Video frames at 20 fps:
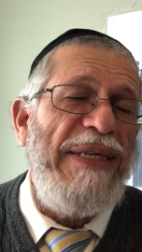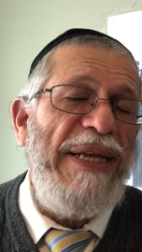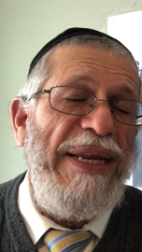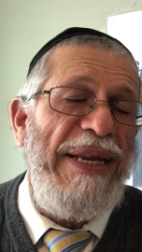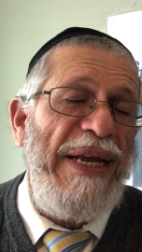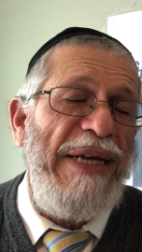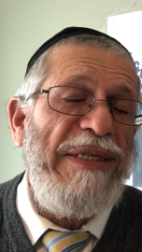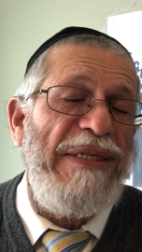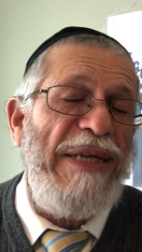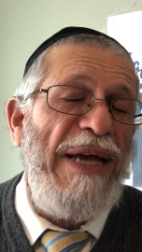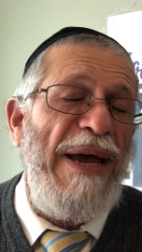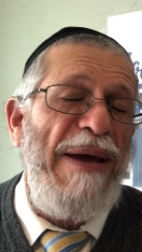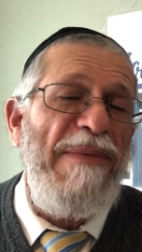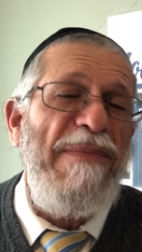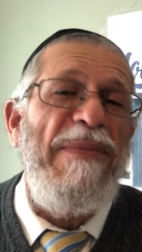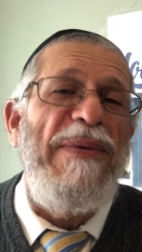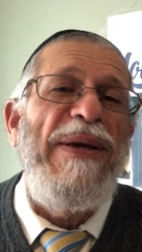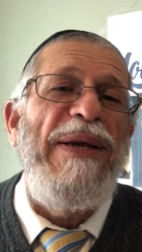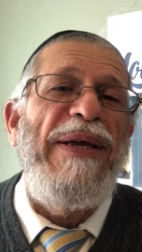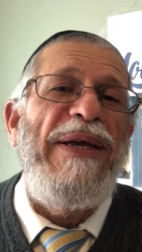the next
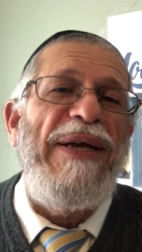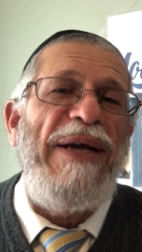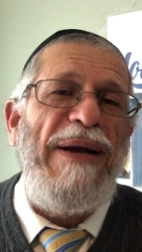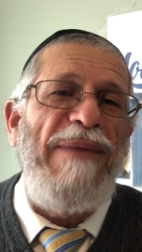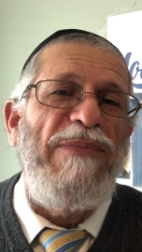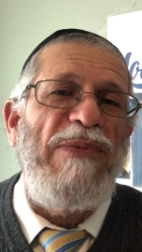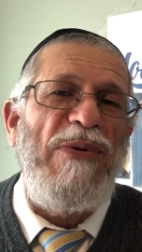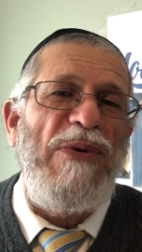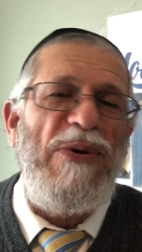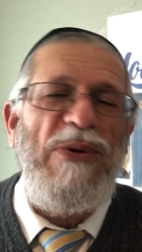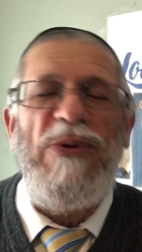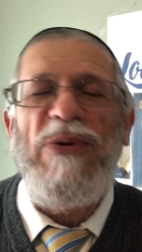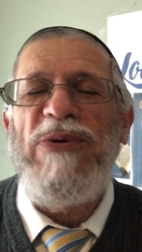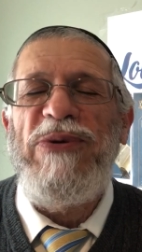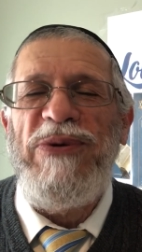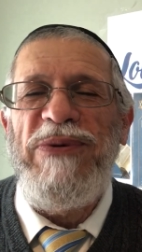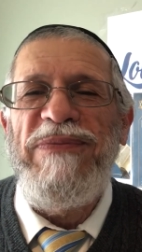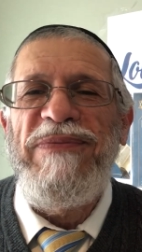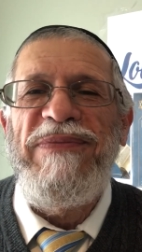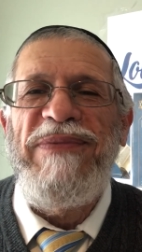time I'm gonna
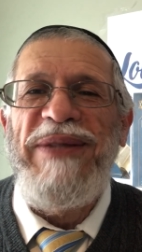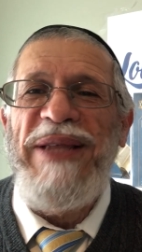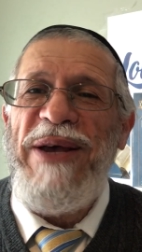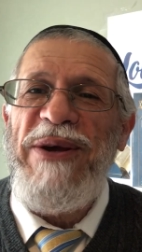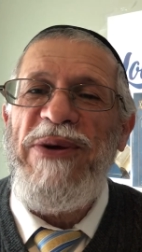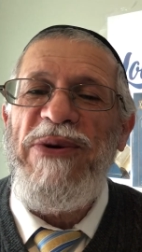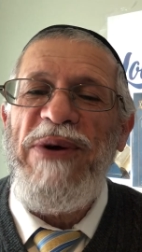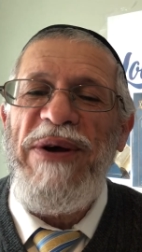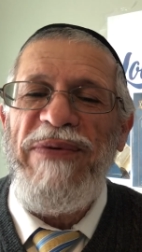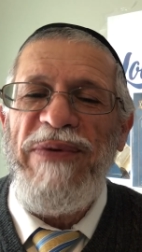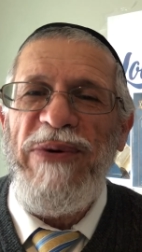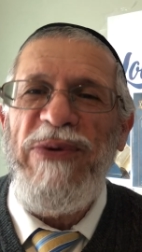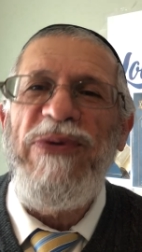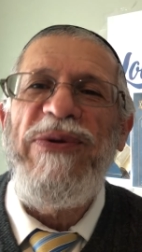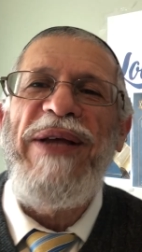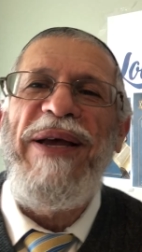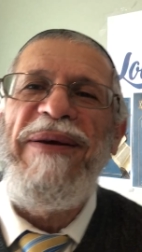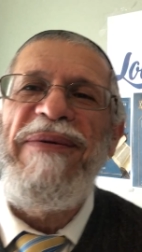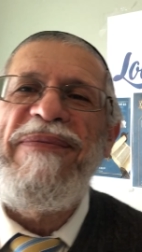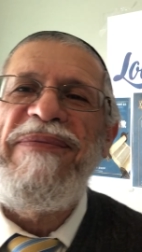talk to you. Thank you, have a
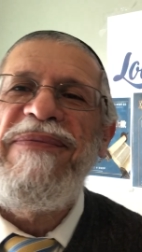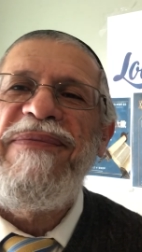good day.